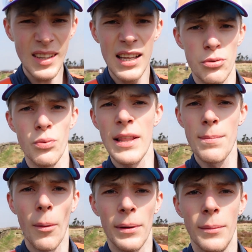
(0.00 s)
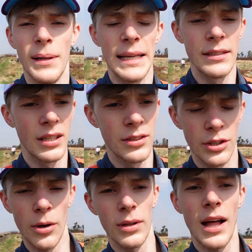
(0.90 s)
It's a really popular place to
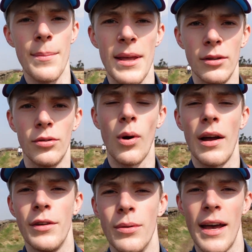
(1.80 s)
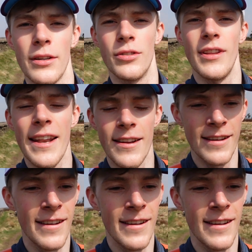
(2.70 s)
go climbing. There's quite a few there just then.